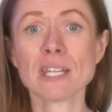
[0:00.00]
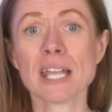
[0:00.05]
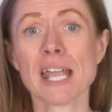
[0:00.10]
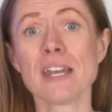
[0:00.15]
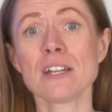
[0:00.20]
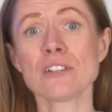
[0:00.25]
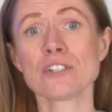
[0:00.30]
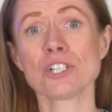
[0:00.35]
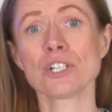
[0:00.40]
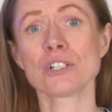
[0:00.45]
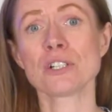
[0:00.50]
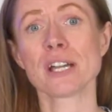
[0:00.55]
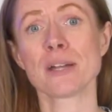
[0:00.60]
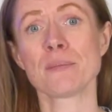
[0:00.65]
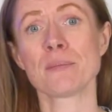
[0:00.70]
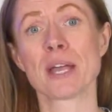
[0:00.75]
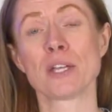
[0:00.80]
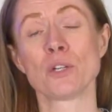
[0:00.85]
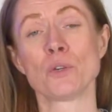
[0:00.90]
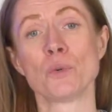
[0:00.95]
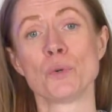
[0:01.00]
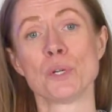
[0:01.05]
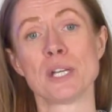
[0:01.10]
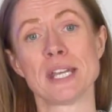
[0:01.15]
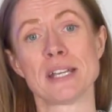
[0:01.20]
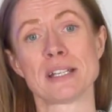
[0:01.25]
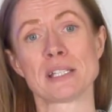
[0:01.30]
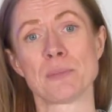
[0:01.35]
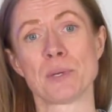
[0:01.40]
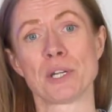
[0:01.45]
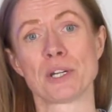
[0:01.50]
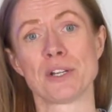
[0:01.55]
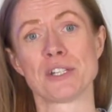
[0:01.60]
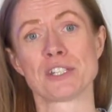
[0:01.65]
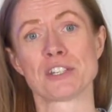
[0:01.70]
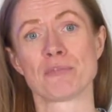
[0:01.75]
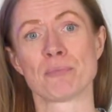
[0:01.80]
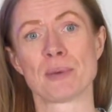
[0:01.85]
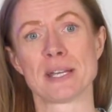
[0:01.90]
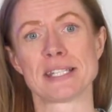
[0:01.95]
And I'll share my own
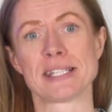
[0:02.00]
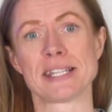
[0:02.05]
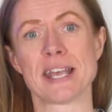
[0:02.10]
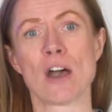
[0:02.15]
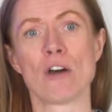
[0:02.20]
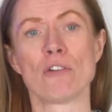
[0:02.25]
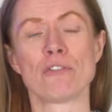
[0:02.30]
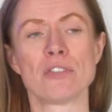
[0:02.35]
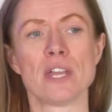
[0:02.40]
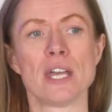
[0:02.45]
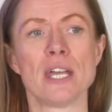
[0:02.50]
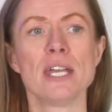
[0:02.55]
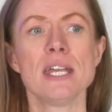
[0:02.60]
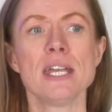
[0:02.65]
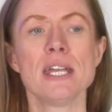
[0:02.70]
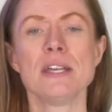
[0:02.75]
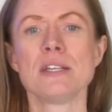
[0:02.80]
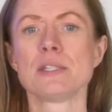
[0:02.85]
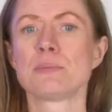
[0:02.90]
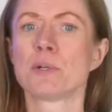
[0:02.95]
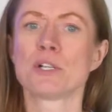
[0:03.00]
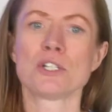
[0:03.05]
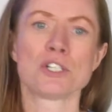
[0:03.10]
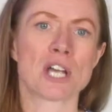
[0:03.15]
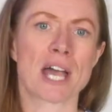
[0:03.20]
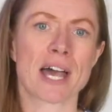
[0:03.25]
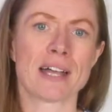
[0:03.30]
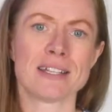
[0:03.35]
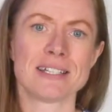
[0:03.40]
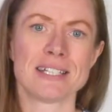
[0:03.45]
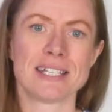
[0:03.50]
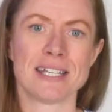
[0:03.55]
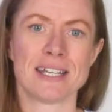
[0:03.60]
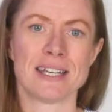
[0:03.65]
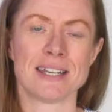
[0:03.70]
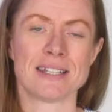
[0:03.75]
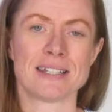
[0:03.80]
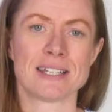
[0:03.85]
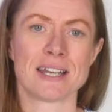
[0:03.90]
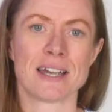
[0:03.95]
experience of myself that spirituality
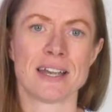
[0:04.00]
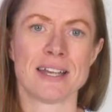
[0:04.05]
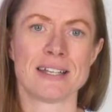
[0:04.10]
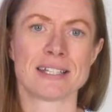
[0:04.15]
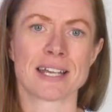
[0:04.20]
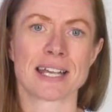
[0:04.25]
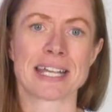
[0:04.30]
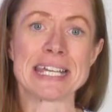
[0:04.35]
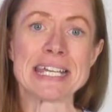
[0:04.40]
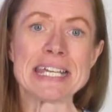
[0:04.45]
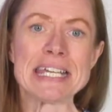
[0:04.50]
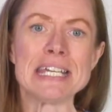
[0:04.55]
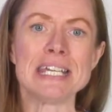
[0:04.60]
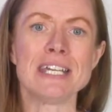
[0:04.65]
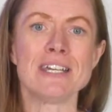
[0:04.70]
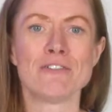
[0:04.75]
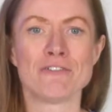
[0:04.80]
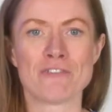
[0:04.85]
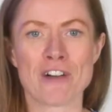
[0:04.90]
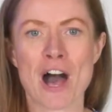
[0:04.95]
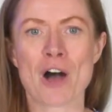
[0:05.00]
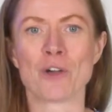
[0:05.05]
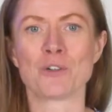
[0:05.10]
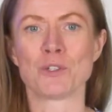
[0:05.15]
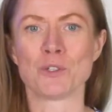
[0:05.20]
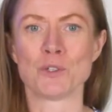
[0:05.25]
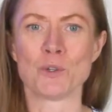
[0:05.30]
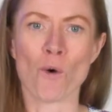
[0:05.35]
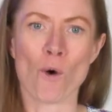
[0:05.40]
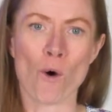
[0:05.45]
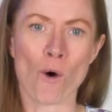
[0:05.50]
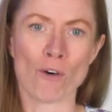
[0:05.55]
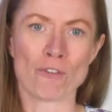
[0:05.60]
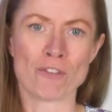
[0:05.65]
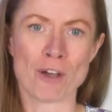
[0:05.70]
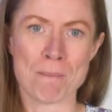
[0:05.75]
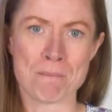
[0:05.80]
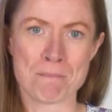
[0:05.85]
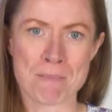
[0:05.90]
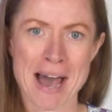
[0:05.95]
is a key value
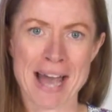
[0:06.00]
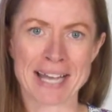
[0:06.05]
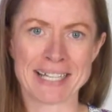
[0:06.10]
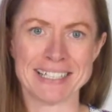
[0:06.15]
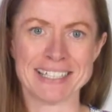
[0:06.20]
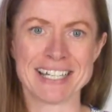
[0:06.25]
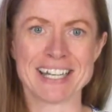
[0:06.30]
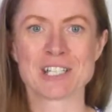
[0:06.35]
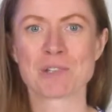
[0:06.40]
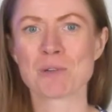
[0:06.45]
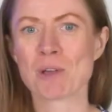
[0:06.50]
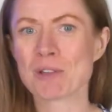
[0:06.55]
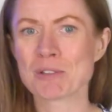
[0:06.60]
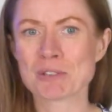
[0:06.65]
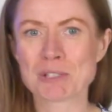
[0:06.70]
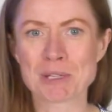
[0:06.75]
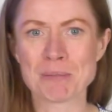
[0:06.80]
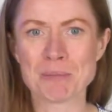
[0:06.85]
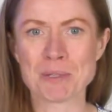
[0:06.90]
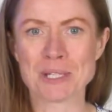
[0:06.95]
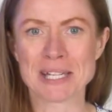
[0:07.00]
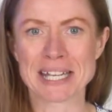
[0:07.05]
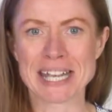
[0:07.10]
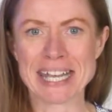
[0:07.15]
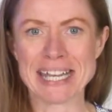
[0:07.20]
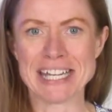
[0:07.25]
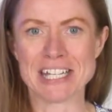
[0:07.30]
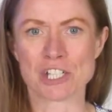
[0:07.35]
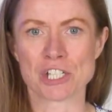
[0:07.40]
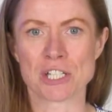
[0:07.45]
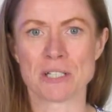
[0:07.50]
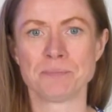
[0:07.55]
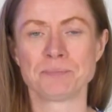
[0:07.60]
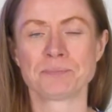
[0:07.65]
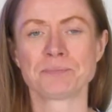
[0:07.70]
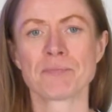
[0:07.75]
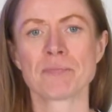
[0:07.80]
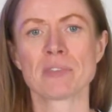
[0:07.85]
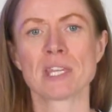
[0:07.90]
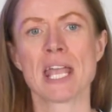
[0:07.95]
of mine, as well as
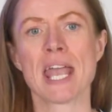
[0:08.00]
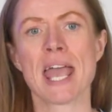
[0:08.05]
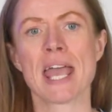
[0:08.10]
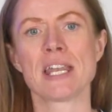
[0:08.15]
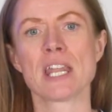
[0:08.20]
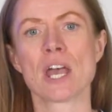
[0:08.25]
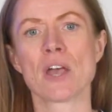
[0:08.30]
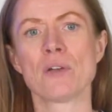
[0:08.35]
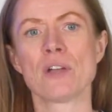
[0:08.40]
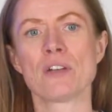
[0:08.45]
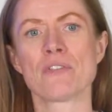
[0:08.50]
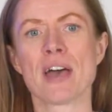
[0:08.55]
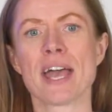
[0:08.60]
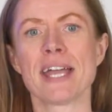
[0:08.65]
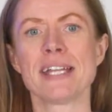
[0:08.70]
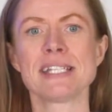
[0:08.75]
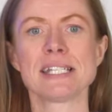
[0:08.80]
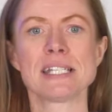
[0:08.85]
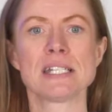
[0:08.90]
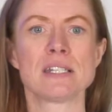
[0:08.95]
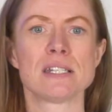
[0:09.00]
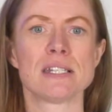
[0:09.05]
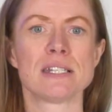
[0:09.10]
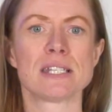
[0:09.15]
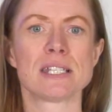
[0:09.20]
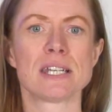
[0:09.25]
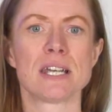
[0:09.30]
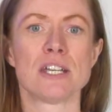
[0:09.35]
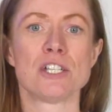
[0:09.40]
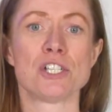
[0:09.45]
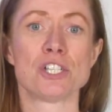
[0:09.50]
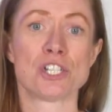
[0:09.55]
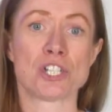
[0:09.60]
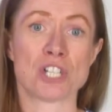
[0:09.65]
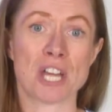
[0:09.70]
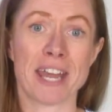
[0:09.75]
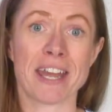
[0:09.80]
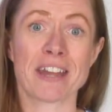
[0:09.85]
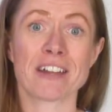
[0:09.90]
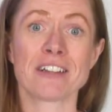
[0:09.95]
communication. Now, if I didn't
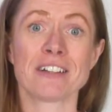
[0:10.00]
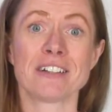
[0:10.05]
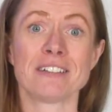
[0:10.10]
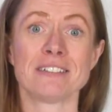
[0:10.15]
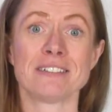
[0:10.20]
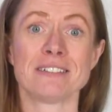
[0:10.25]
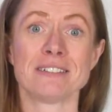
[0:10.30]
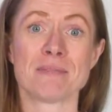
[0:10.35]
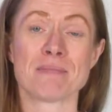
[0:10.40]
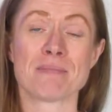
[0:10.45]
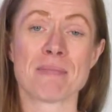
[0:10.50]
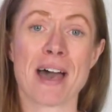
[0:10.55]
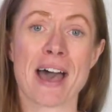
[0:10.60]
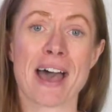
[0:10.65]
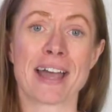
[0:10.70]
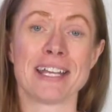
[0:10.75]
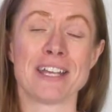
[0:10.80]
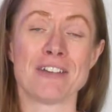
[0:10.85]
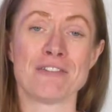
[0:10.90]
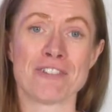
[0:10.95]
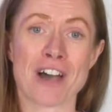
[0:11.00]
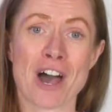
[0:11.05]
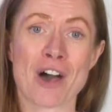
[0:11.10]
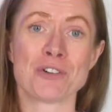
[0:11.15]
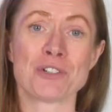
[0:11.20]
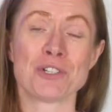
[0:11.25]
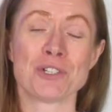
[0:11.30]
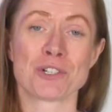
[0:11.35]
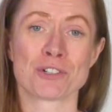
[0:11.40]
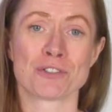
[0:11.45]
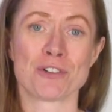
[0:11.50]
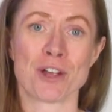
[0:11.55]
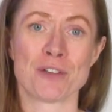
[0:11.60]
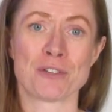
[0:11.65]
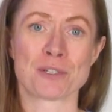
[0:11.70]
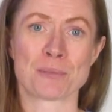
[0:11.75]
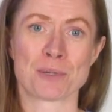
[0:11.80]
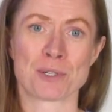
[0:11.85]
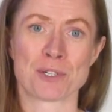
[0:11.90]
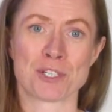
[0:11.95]
share my value
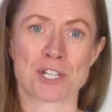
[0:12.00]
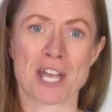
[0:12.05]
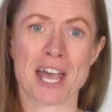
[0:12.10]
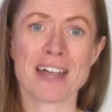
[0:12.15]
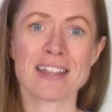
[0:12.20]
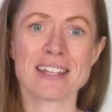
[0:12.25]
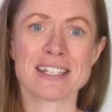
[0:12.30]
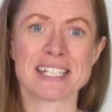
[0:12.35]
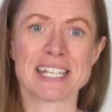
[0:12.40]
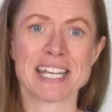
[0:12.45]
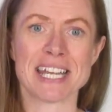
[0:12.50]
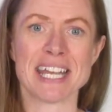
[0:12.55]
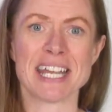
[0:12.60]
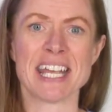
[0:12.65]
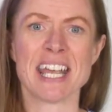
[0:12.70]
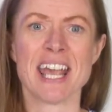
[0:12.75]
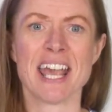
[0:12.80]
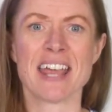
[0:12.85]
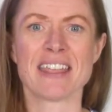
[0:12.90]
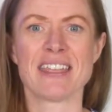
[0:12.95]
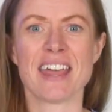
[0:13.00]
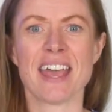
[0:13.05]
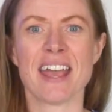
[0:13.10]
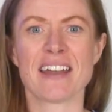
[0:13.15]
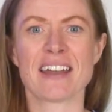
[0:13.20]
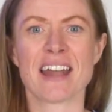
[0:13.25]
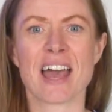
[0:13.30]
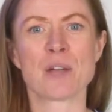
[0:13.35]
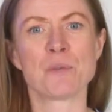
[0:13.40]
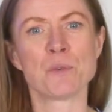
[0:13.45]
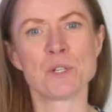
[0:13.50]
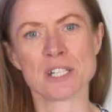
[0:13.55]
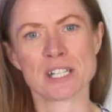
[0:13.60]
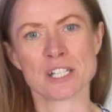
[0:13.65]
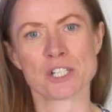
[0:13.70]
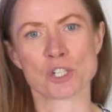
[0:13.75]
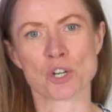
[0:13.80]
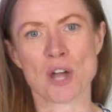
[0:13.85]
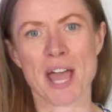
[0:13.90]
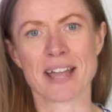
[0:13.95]
around spirituality, then I wouldn't
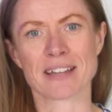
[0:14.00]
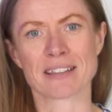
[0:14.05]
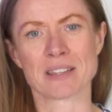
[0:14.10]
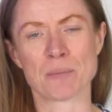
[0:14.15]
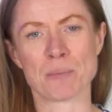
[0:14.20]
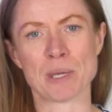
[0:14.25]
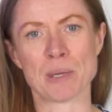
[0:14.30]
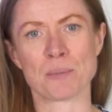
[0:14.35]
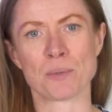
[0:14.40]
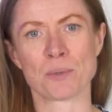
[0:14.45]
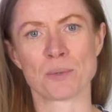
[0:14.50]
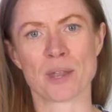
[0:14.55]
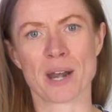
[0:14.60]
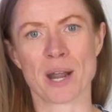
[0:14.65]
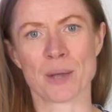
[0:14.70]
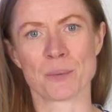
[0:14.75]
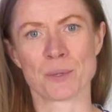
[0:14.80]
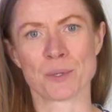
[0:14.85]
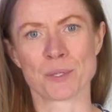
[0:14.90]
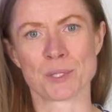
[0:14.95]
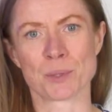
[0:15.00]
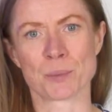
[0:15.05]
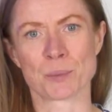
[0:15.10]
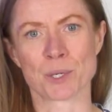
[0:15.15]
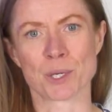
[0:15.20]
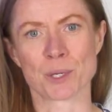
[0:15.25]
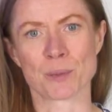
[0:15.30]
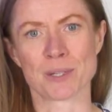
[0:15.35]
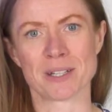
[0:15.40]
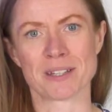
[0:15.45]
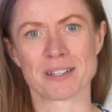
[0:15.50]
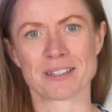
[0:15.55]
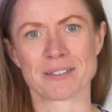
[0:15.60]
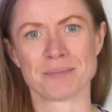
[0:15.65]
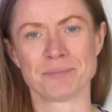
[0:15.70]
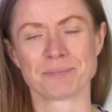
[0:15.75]
attract the people that I want to work with.